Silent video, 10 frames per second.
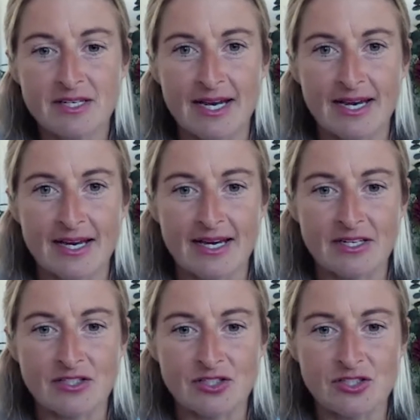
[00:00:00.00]

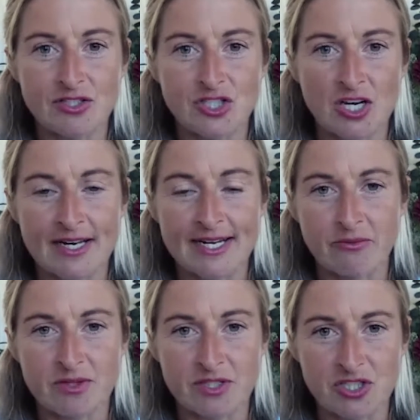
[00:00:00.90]
and juggling
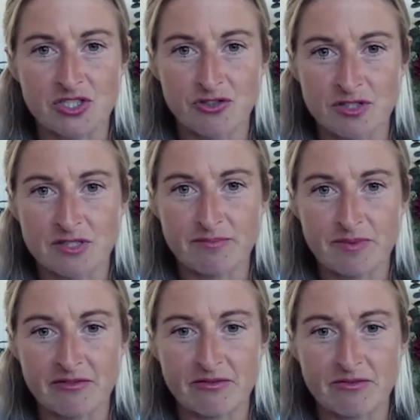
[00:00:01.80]
it with the children's
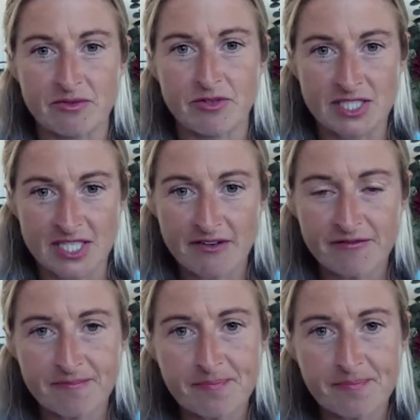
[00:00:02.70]
been really tough.